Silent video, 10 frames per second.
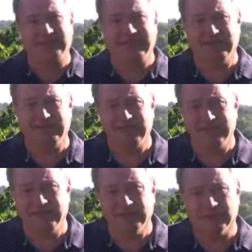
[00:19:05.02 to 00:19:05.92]

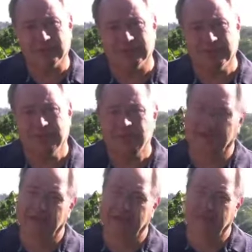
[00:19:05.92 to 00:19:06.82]
of yours?
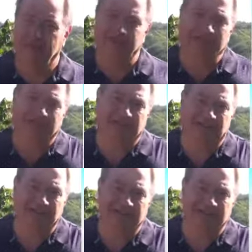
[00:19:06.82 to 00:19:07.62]
If the executive